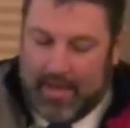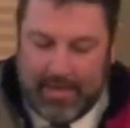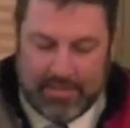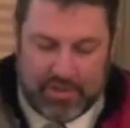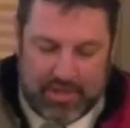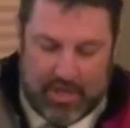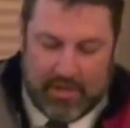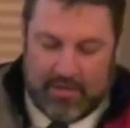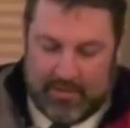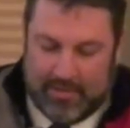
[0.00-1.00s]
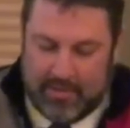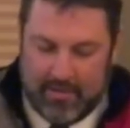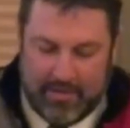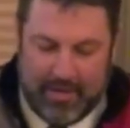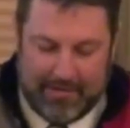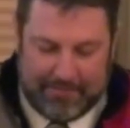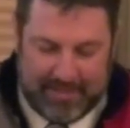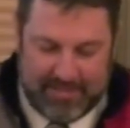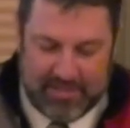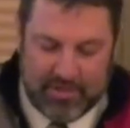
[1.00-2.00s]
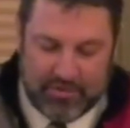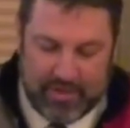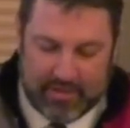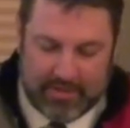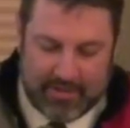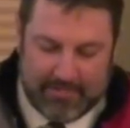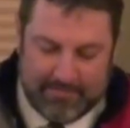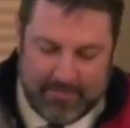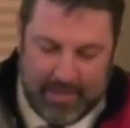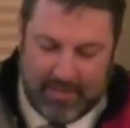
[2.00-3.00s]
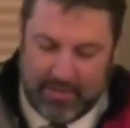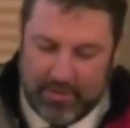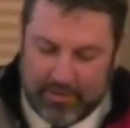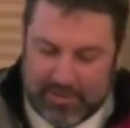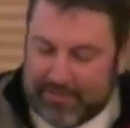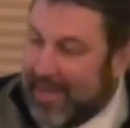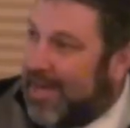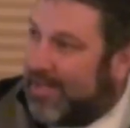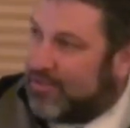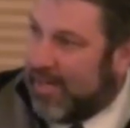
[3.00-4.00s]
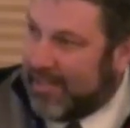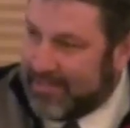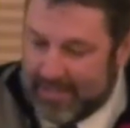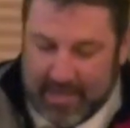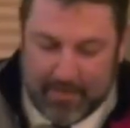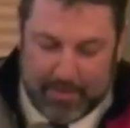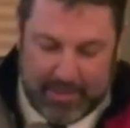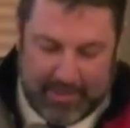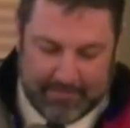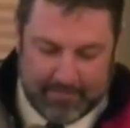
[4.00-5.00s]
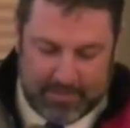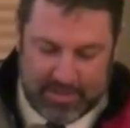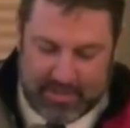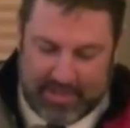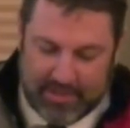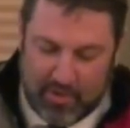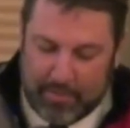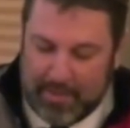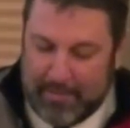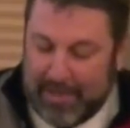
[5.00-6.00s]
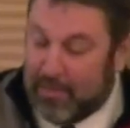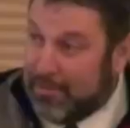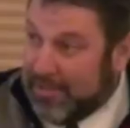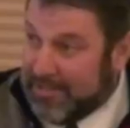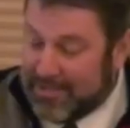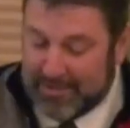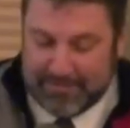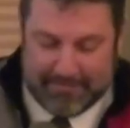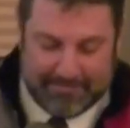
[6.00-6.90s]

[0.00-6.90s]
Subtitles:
An engineer, a fitness instructor, and the owners of a contracting company decide to open a bagel place.